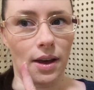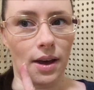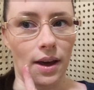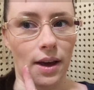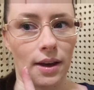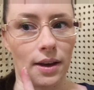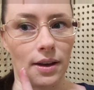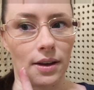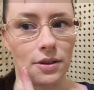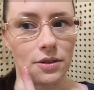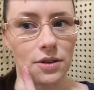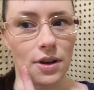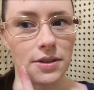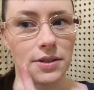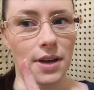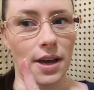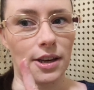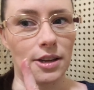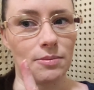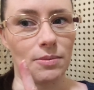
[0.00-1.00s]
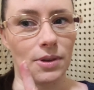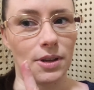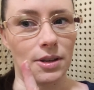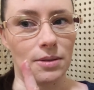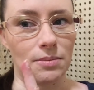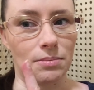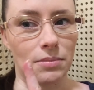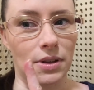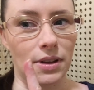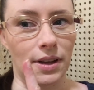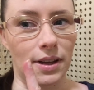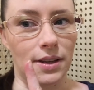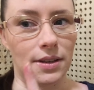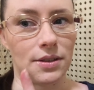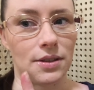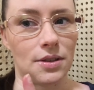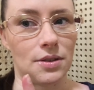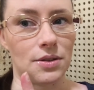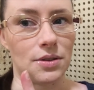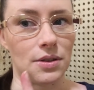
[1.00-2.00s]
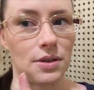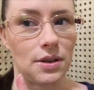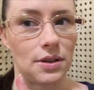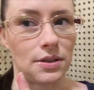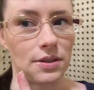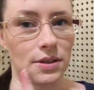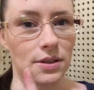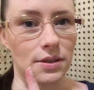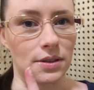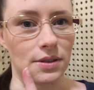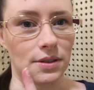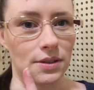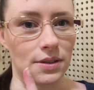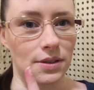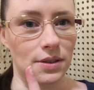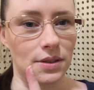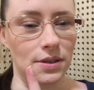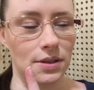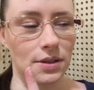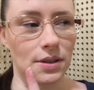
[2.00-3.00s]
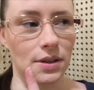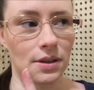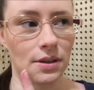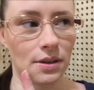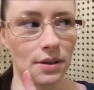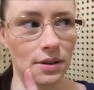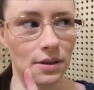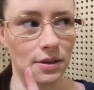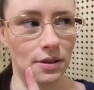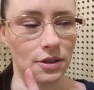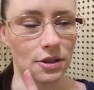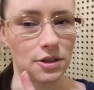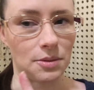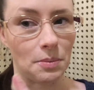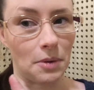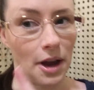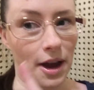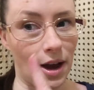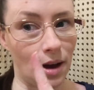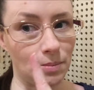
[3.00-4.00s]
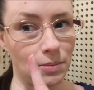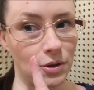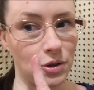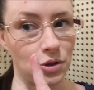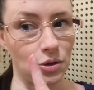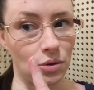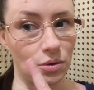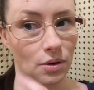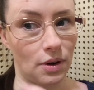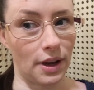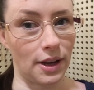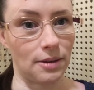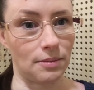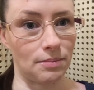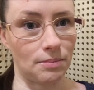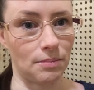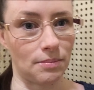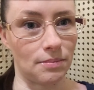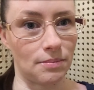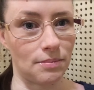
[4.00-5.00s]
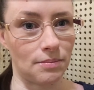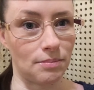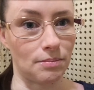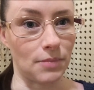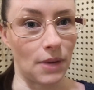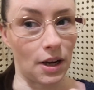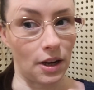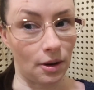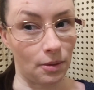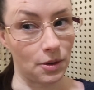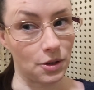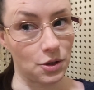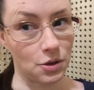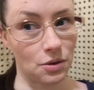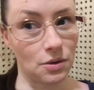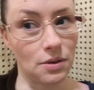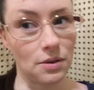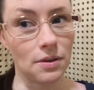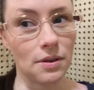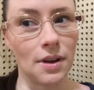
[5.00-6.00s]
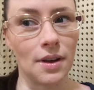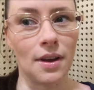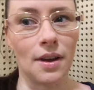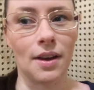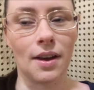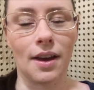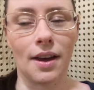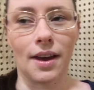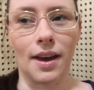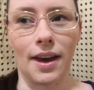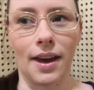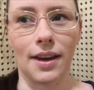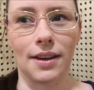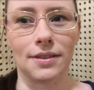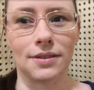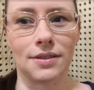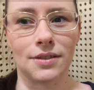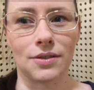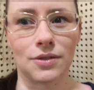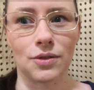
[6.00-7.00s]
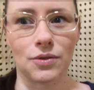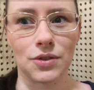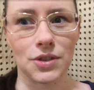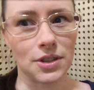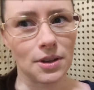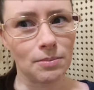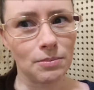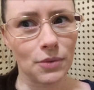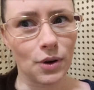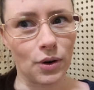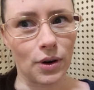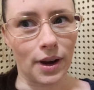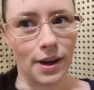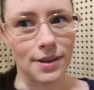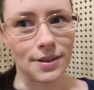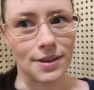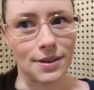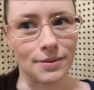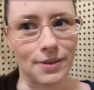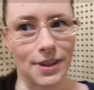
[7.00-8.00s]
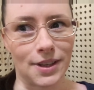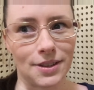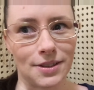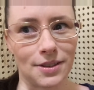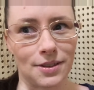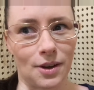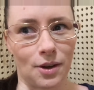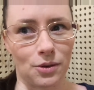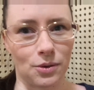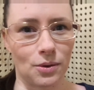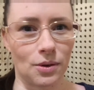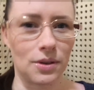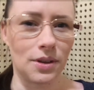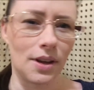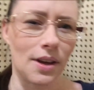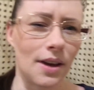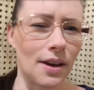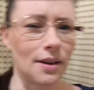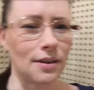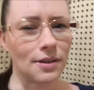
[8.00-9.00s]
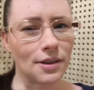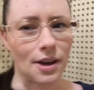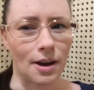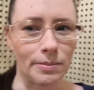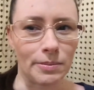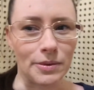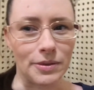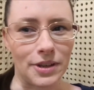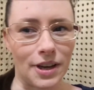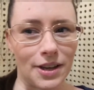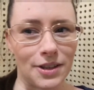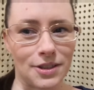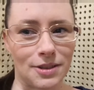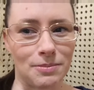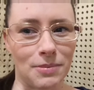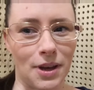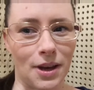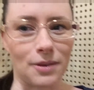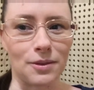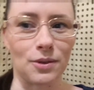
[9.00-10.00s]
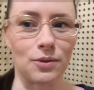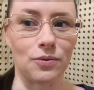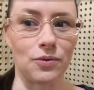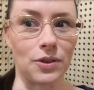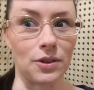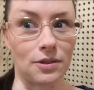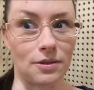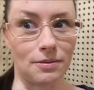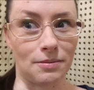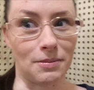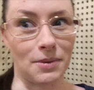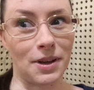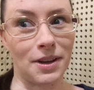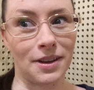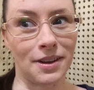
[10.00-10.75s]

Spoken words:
a titanium implant inserted into my upper jaw and my lower jaw, and for some crazy reason I thought, yeah, in a couple of days I'd be able to film